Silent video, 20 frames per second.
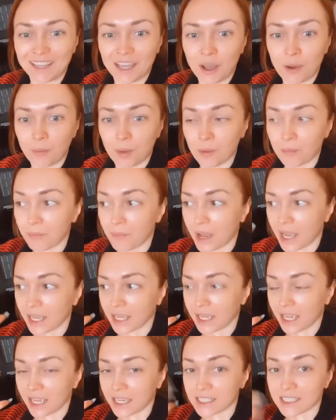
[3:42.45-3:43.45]
But my
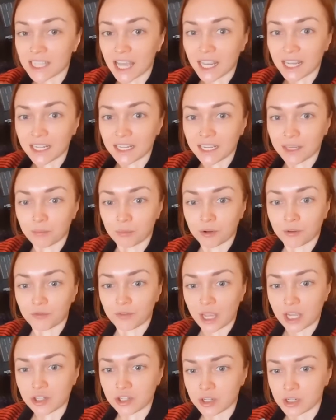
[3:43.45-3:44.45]
anxiety and
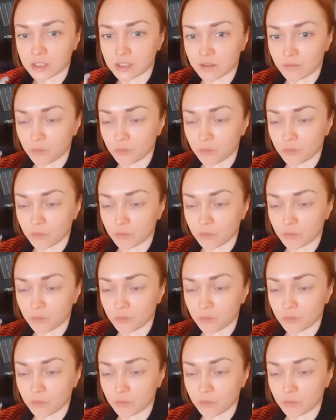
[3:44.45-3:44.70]
perfectionism